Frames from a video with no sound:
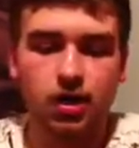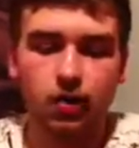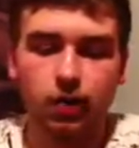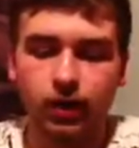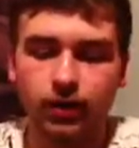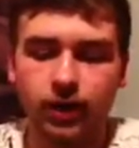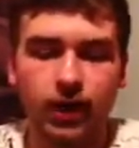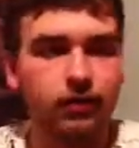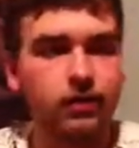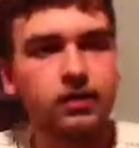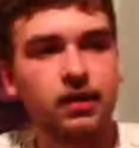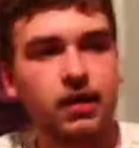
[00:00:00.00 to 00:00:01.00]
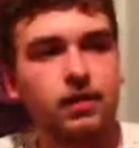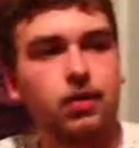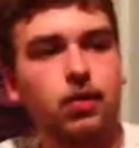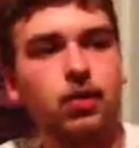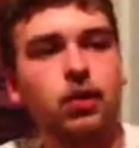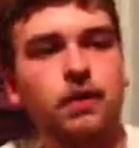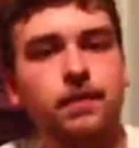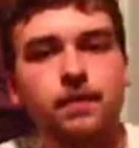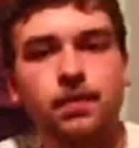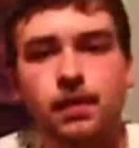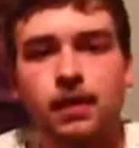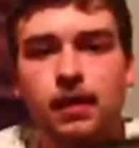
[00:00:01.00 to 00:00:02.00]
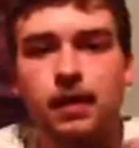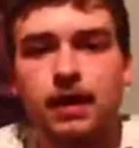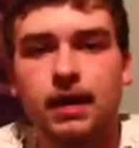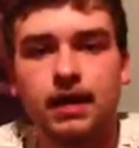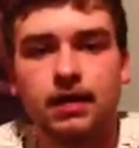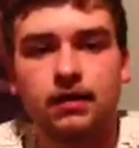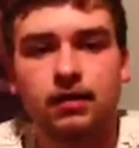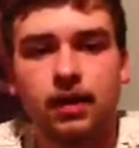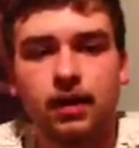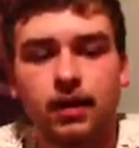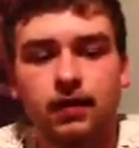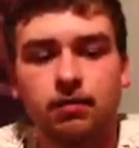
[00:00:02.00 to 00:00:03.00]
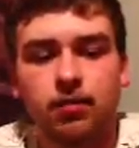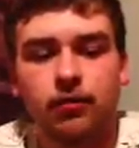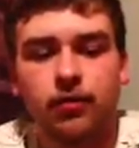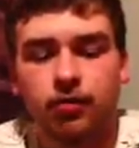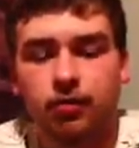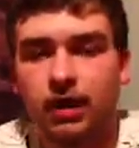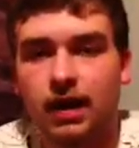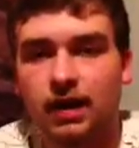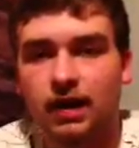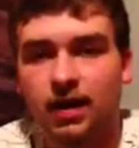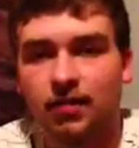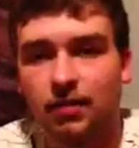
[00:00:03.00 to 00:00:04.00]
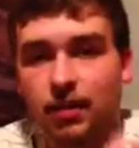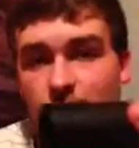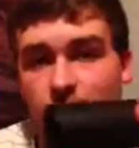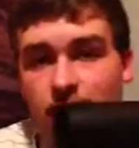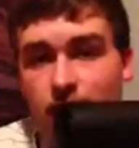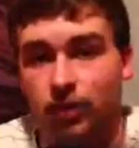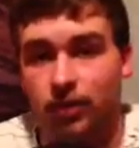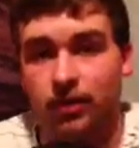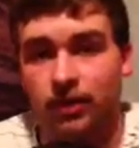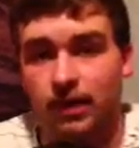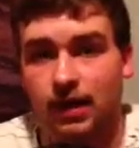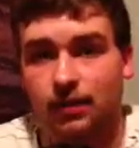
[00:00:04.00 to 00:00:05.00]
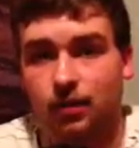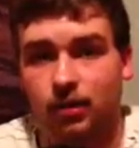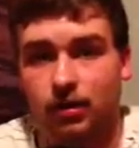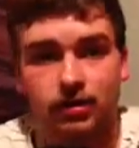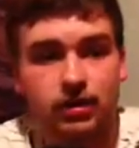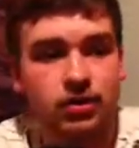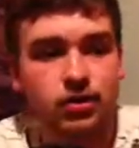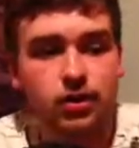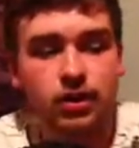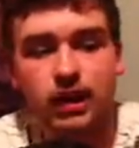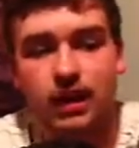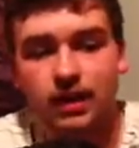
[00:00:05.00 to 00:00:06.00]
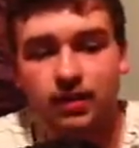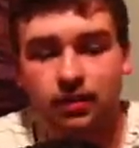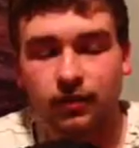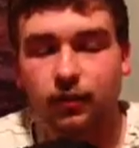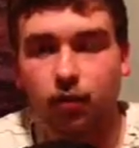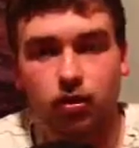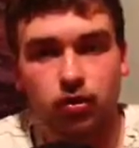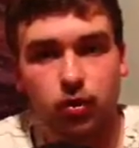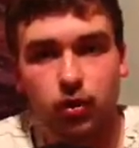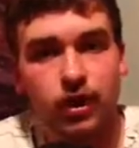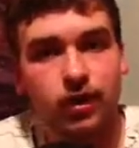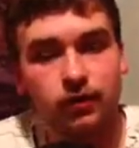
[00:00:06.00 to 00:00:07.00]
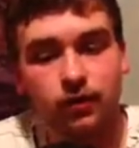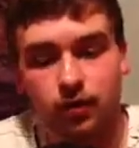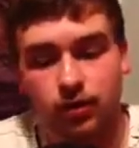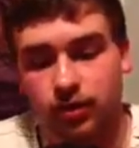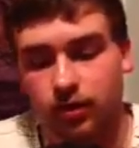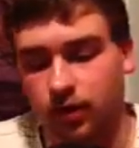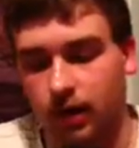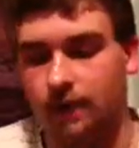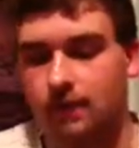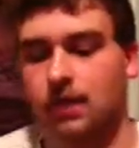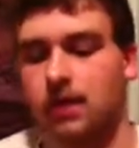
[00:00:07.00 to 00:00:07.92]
Without the tight bore, it is 390 FPS, and with the tight bore extension on it is 420 to 430.